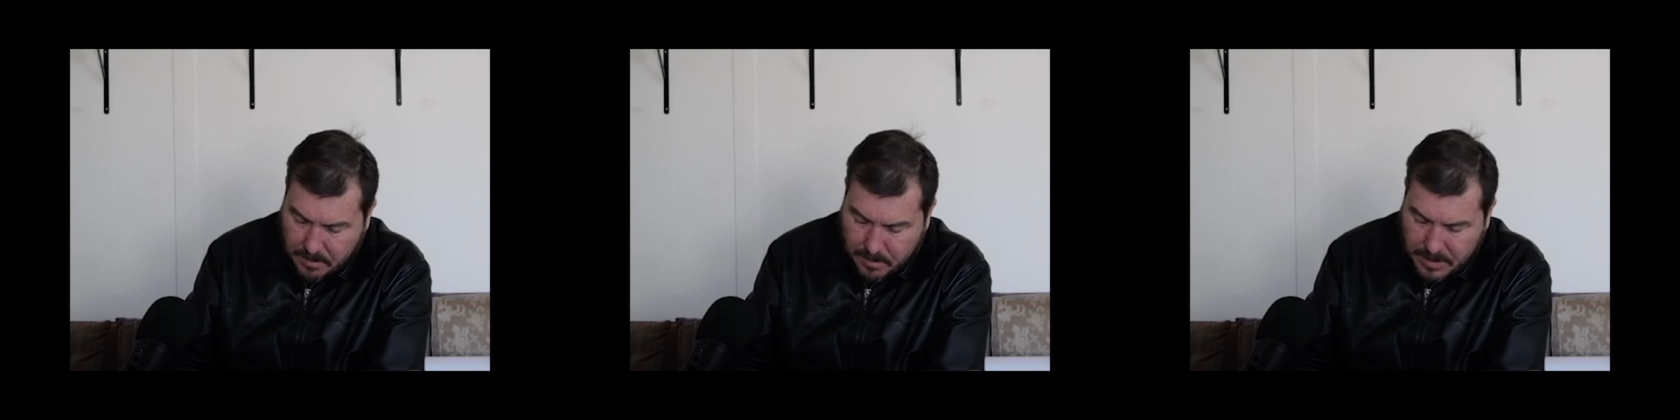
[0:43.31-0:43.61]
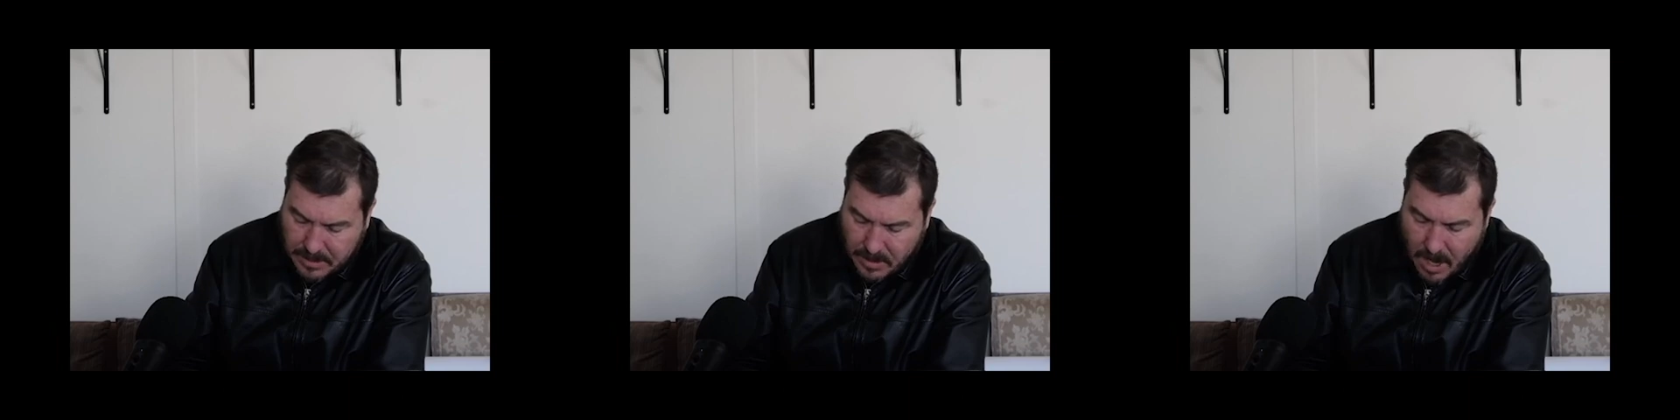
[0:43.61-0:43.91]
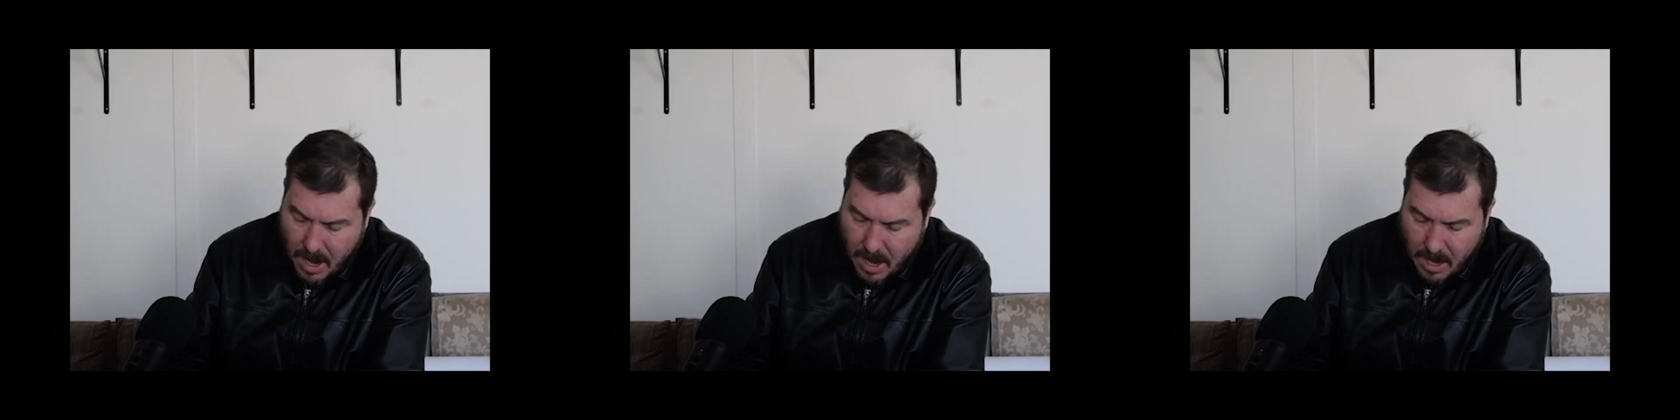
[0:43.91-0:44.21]

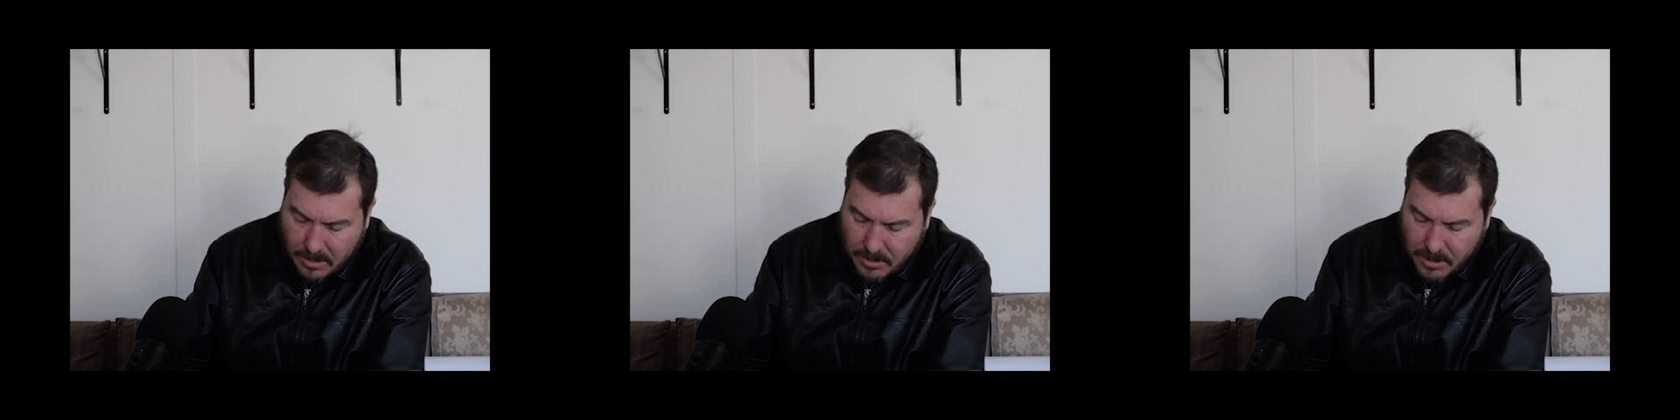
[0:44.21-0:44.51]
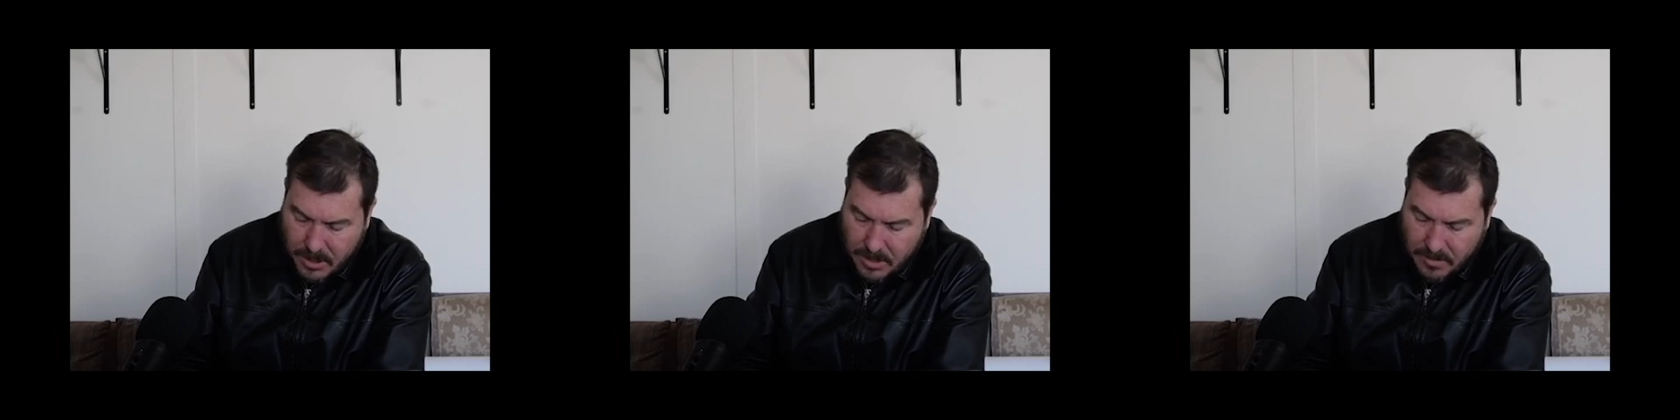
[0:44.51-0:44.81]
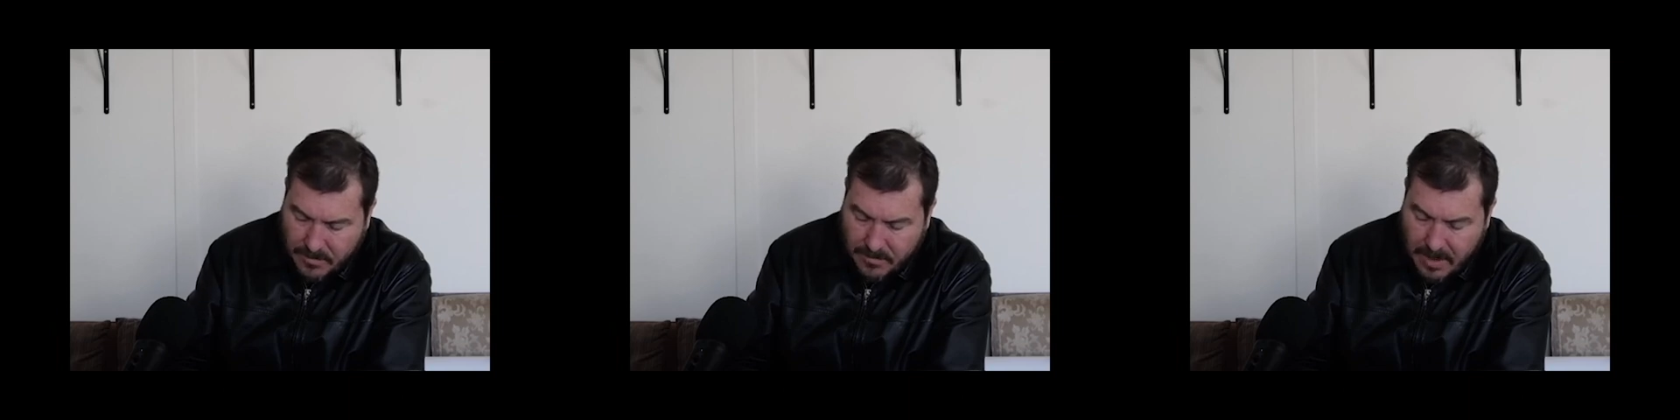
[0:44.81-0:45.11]
bizarre turn
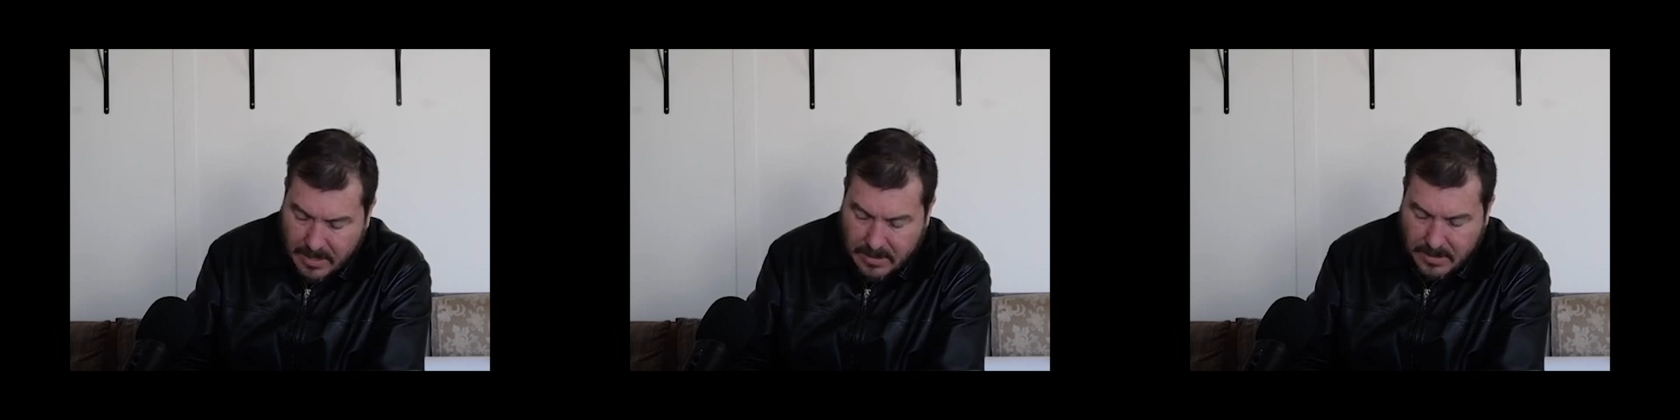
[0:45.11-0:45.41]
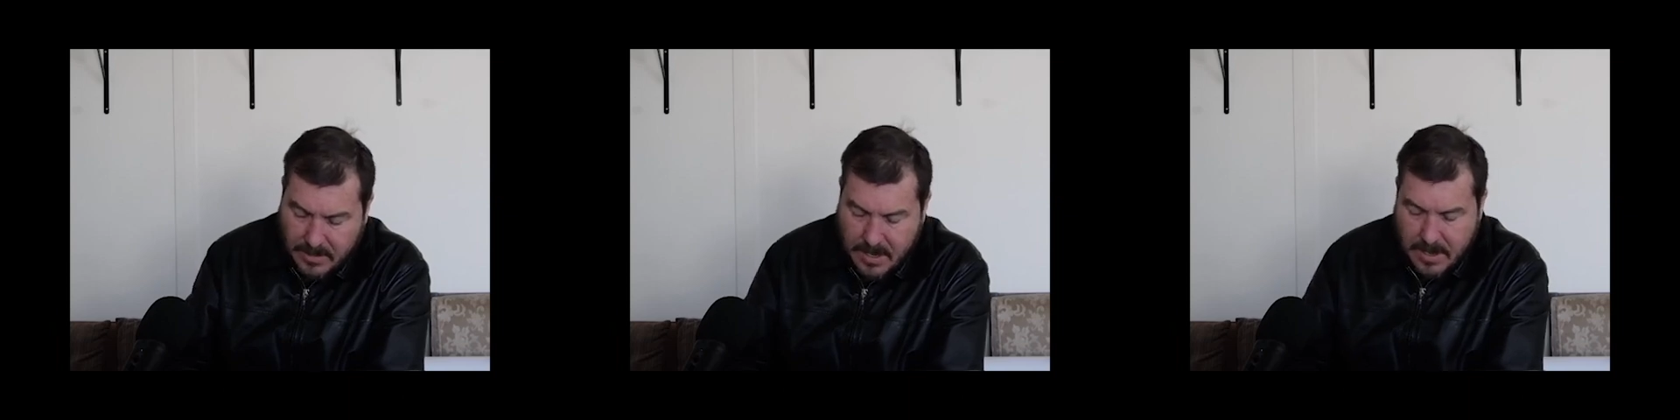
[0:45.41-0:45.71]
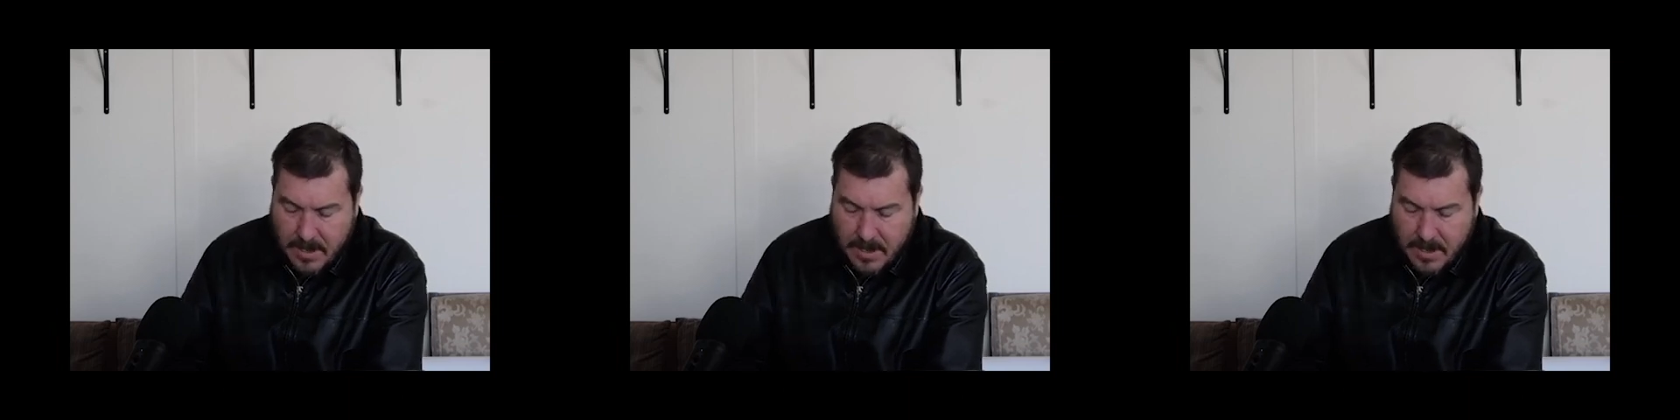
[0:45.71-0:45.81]
of events